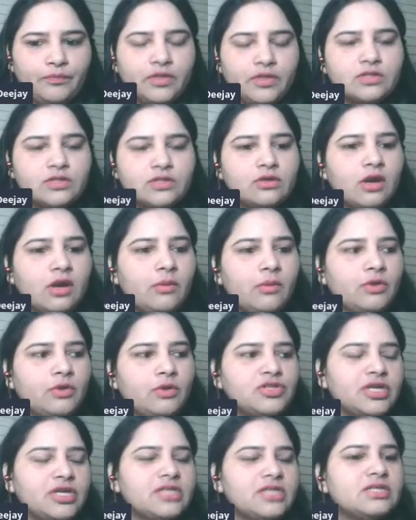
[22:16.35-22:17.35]
It's not
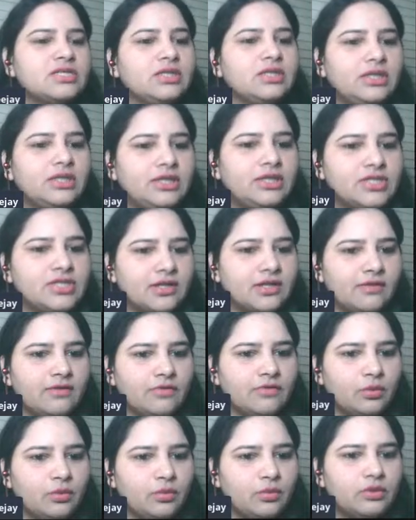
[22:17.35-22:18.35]
about changing each and
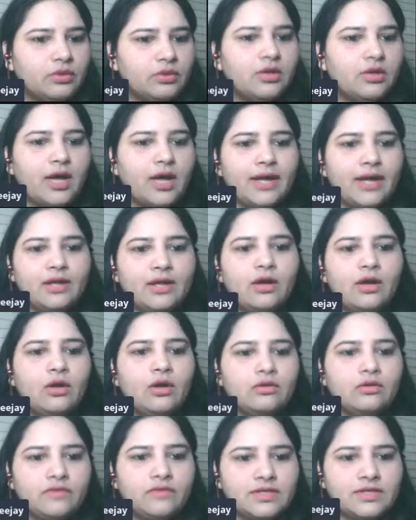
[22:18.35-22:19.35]
every word. I
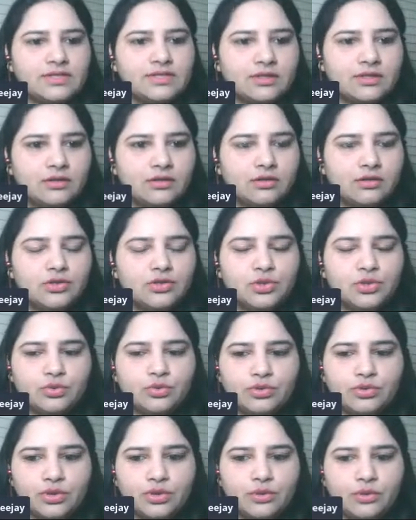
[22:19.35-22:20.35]
always
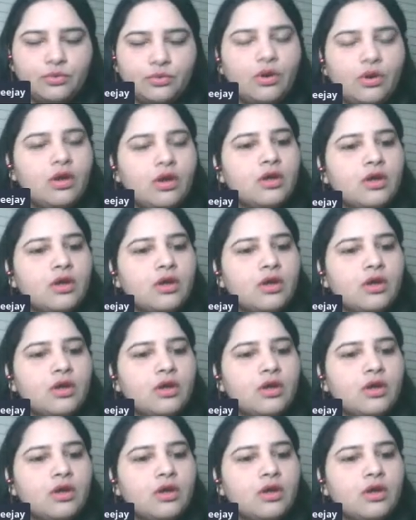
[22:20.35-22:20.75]
told you.